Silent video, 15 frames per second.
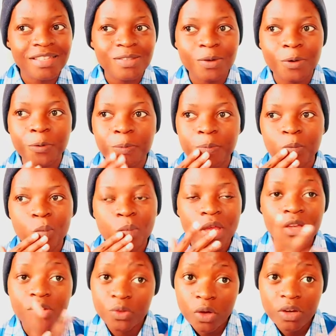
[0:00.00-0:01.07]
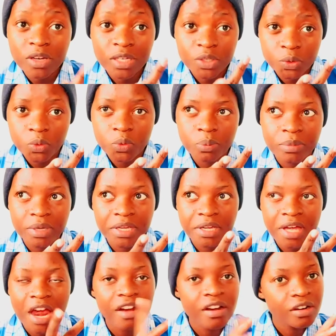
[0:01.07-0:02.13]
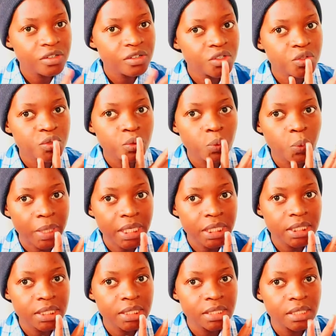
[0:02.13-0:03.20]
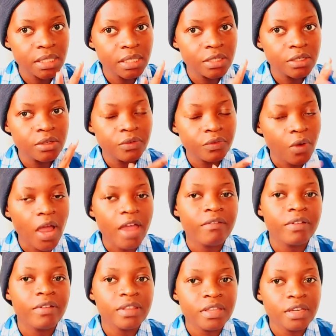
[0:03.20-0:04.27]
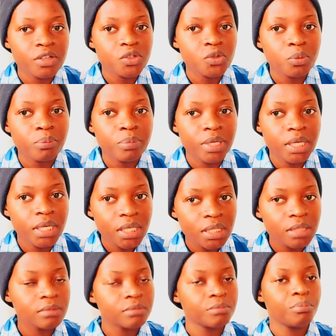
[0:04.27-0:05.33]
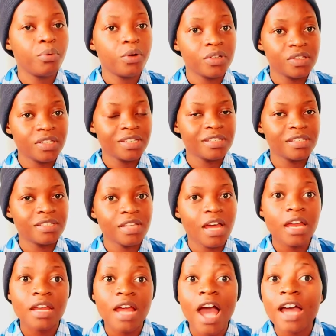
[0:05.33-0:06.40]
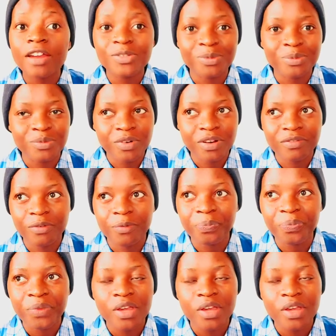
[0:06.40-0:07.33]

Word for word: So it only took me around two weeks for everything to be processed, and I had to travel.